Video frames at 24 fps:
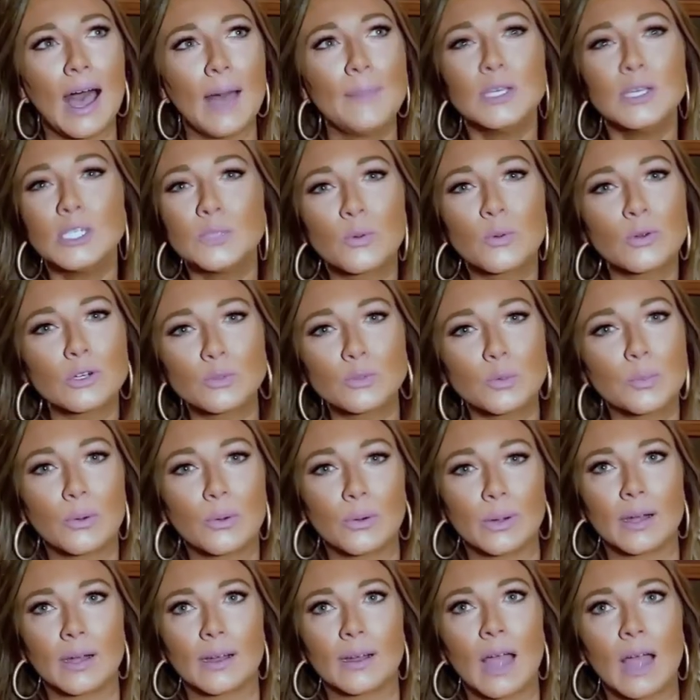I'm a sports
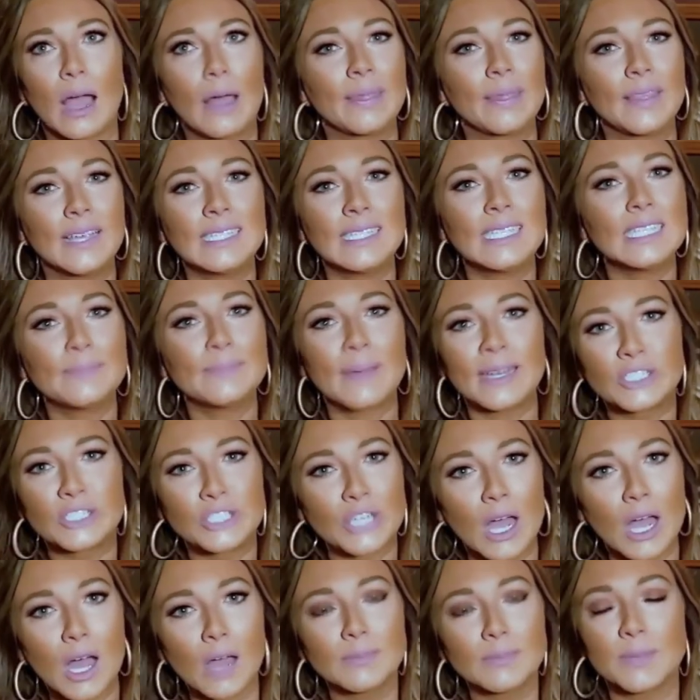reporter. Uh, this is my
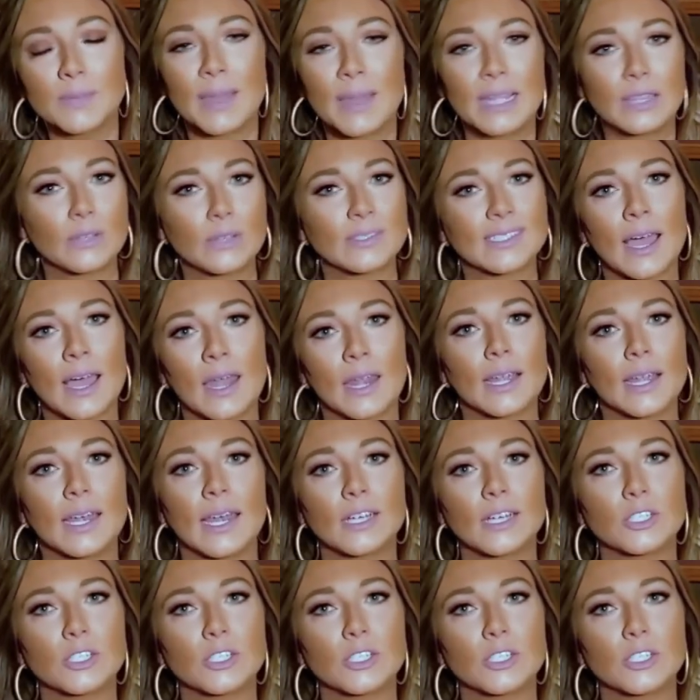job to make those kind of